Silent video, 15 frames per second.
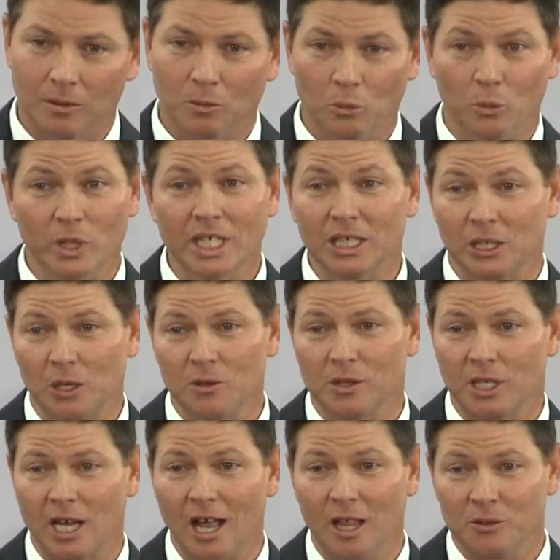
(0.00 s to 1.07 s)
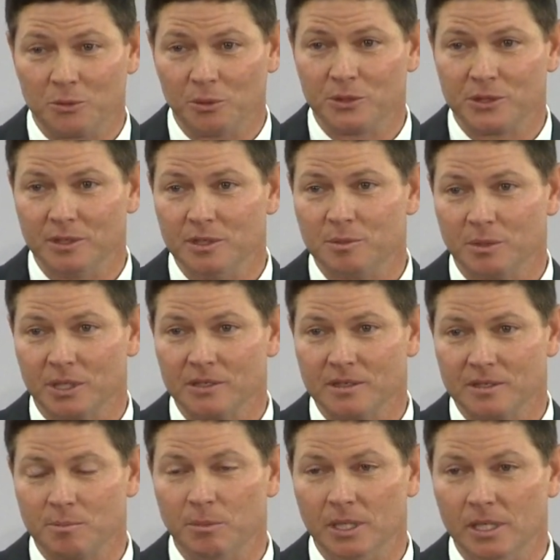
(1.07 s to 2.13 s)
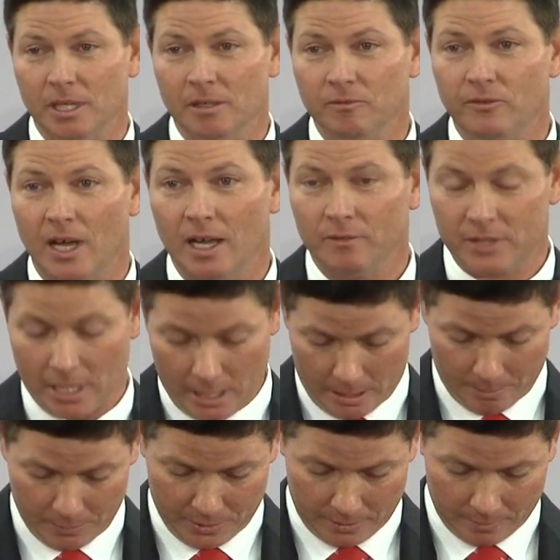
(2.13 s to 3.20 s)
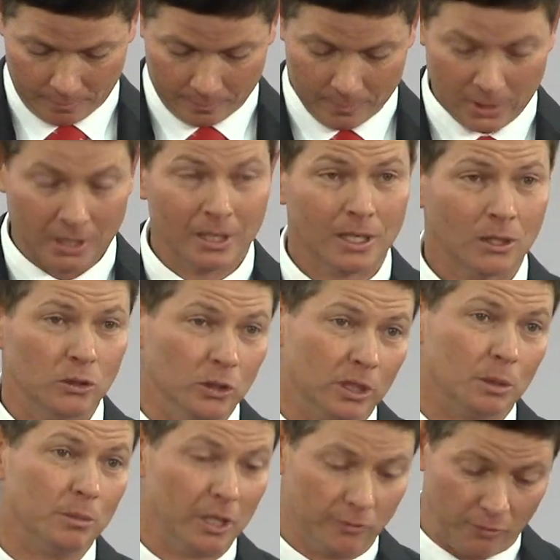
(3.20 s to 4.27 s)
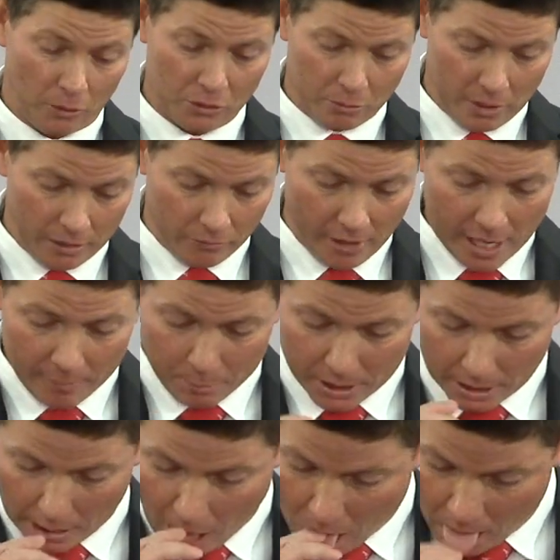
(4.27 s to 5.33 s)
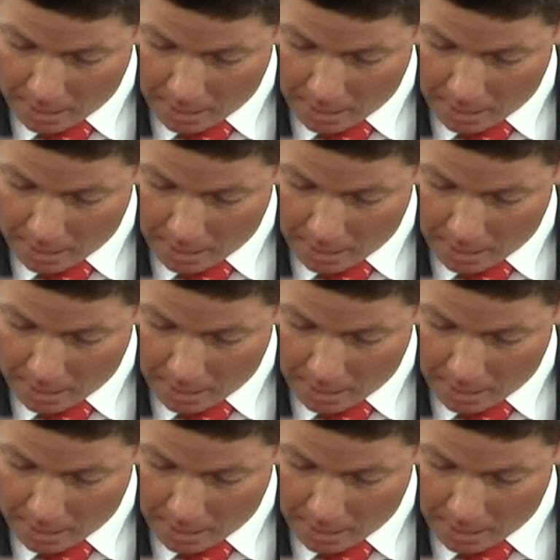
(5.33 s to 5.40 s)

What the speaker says: We can go to the College World Series because it's been done 5 times. You can be a first-round draft pick.